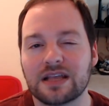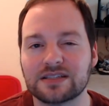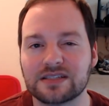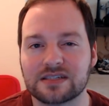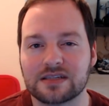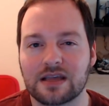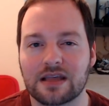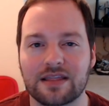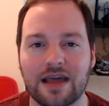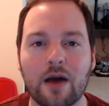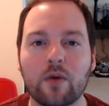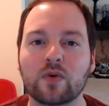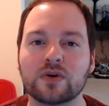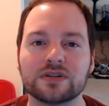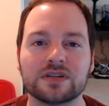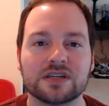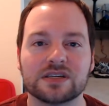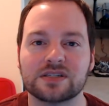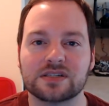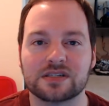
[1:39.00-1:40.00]
that one
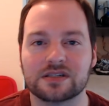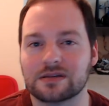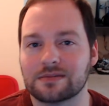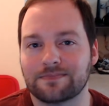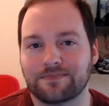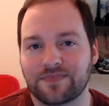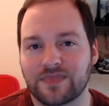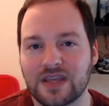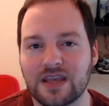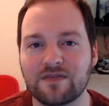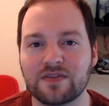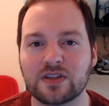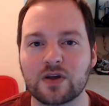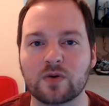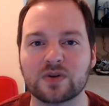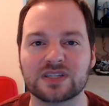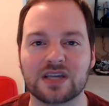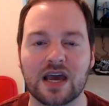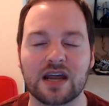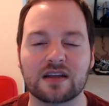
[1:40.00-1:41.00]
is, even though
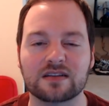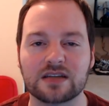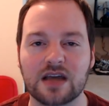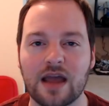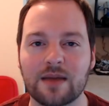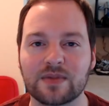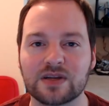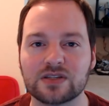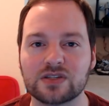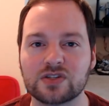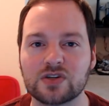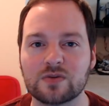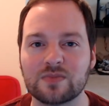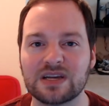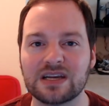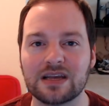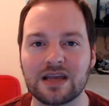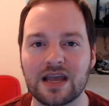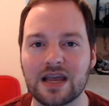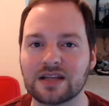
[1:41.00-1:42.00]
it's kind of
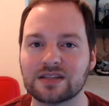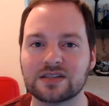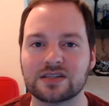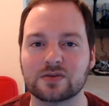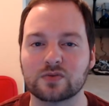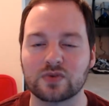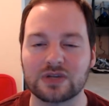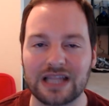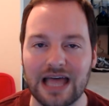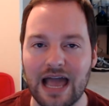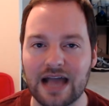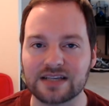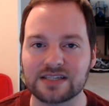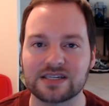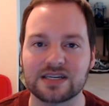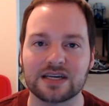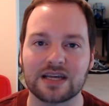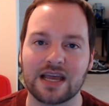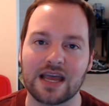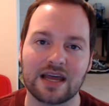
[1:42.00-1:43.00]
time-consuming, it's
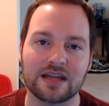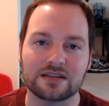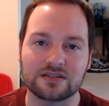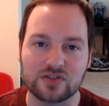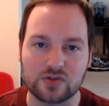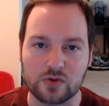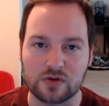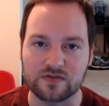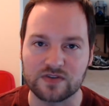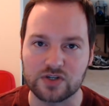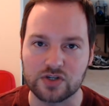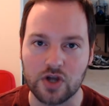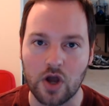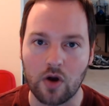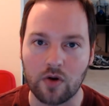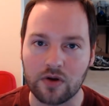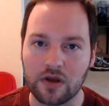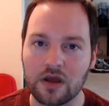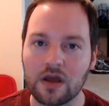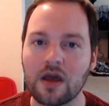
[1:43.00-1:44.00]
relaxing and sort of a
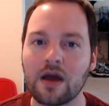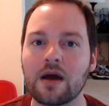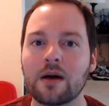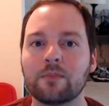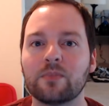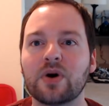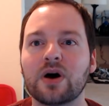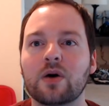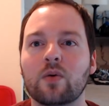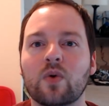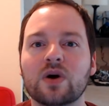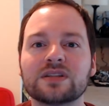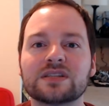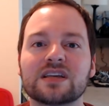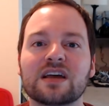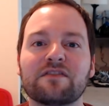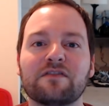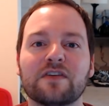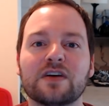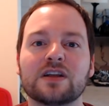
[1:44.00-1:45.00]
joke. But once
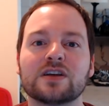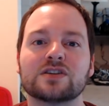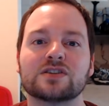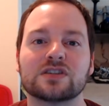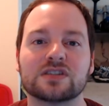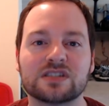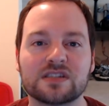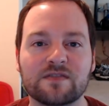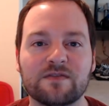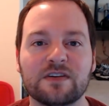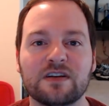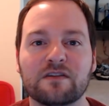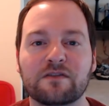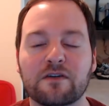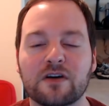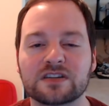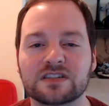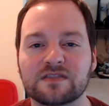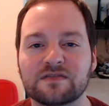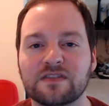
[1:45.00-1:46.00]
I finish a Symphony of
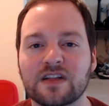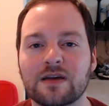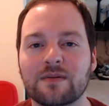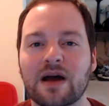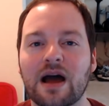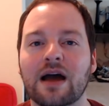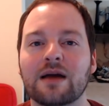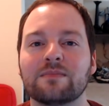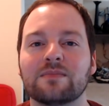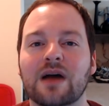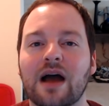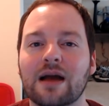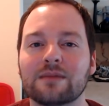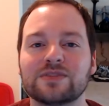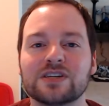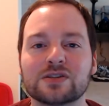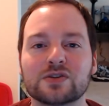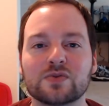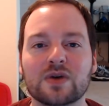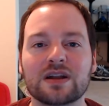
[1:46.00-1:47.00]
Frost and Flame, I'm
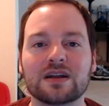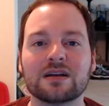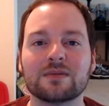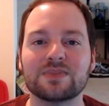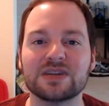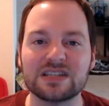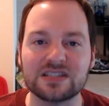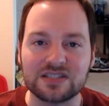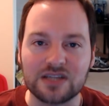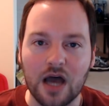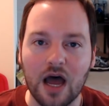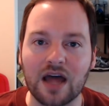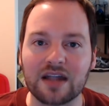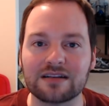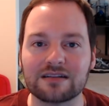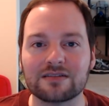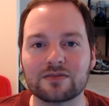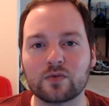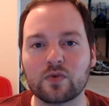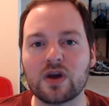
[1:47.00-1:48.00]
just ready to be
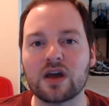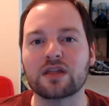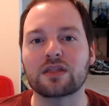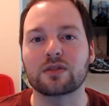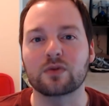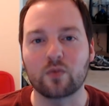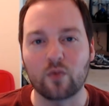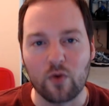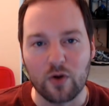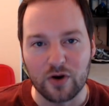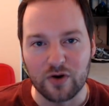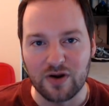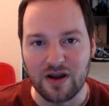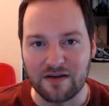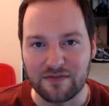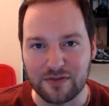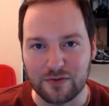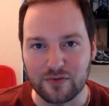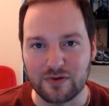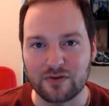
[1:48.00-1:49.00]
done with
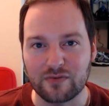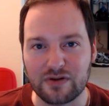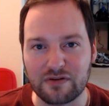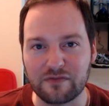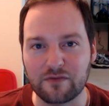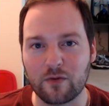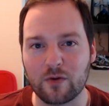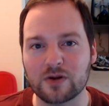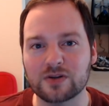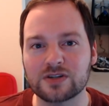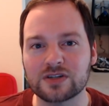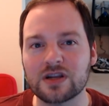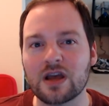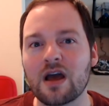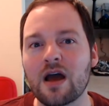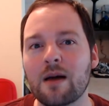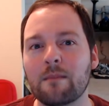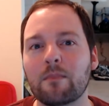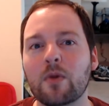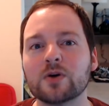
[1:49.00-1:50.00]
Warcraft 3 Reforged,
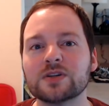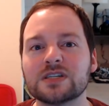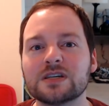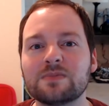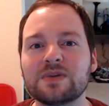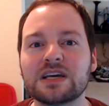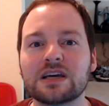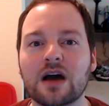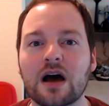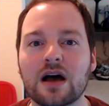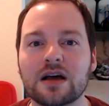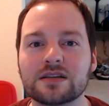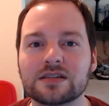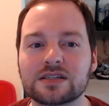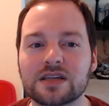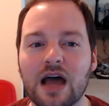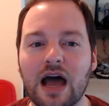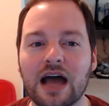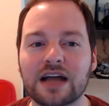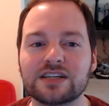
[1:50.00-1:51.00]
mostly because
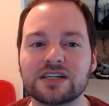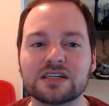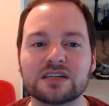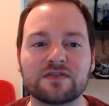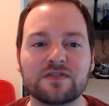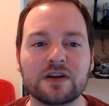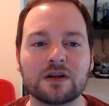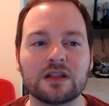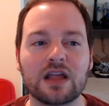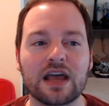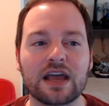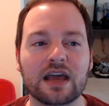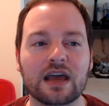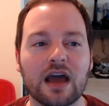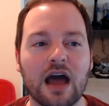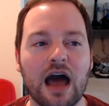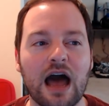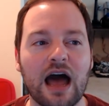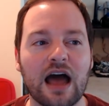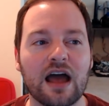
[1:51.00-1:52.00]
I just feel like
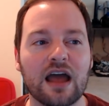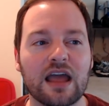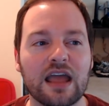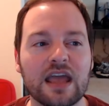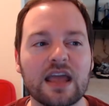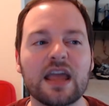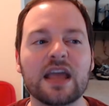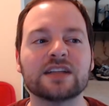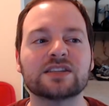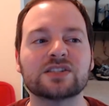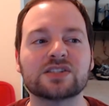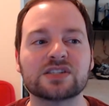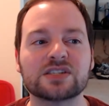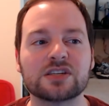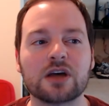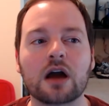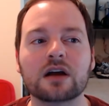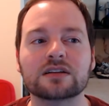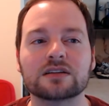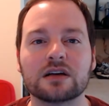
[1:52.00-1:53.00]
it
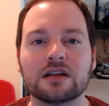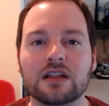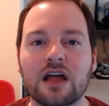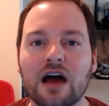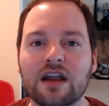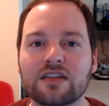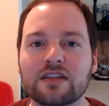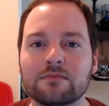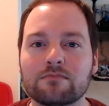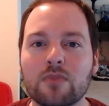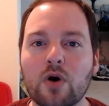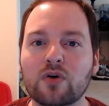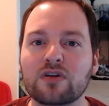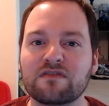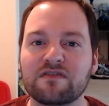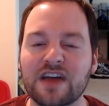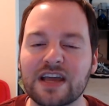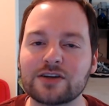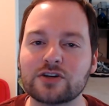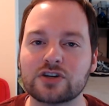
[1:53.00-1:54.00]
sucked a lot of the
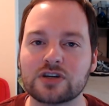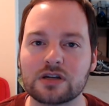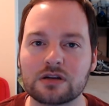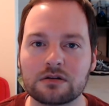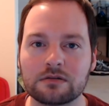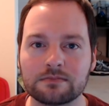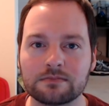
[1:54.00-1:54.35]
motivation